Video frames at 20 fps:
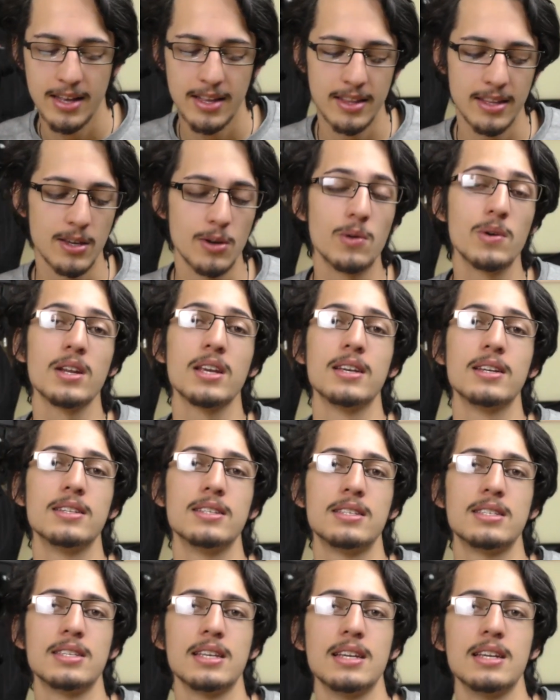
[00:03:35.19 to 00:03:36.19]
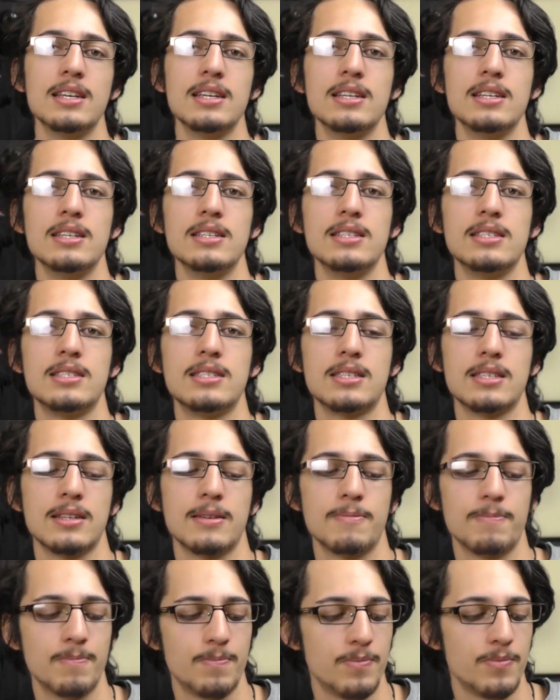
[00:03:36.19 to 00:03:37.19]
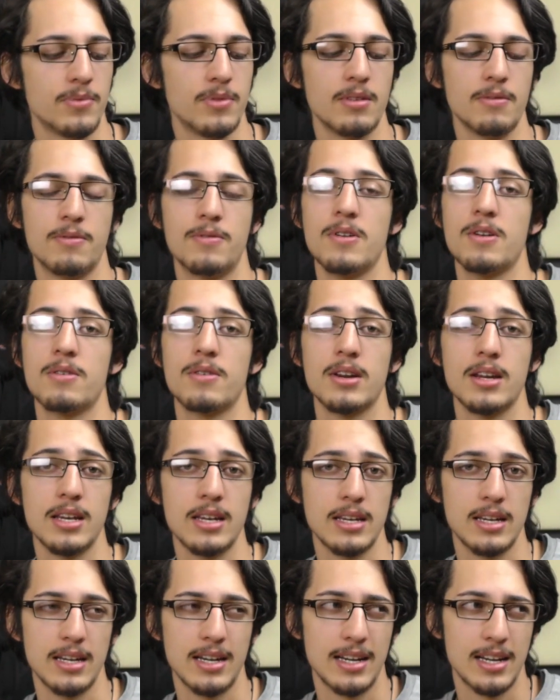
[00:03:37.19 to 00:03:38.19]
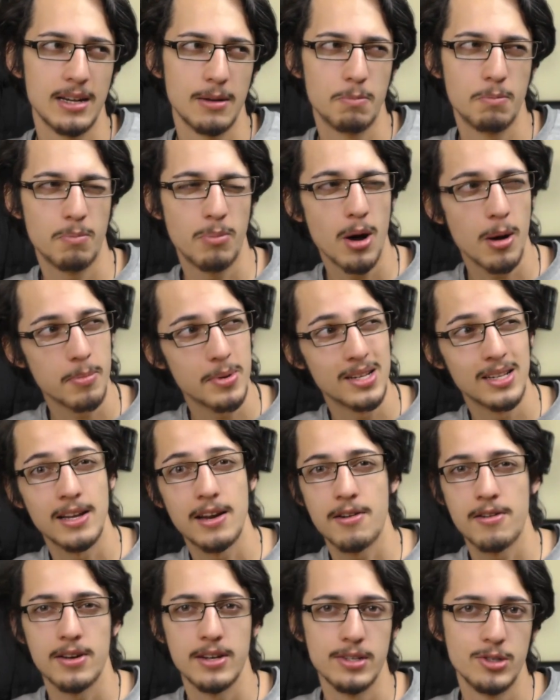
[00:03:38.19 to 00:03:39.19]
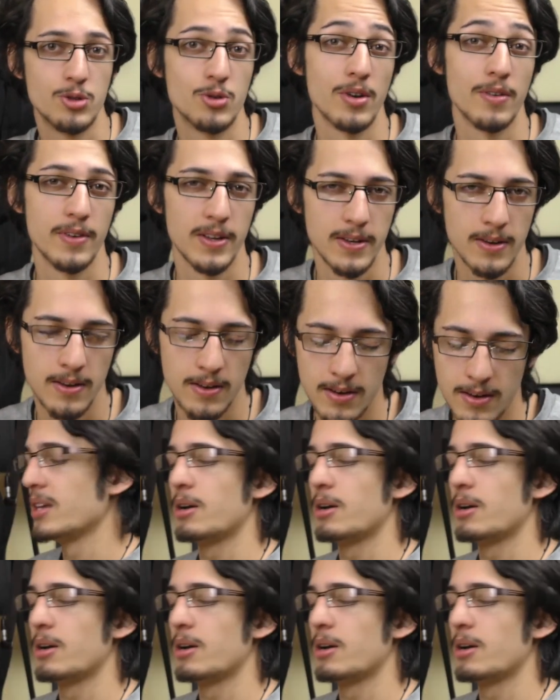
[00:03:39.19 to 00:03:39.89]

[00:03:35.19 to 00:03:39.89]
The audience is very popularity driven.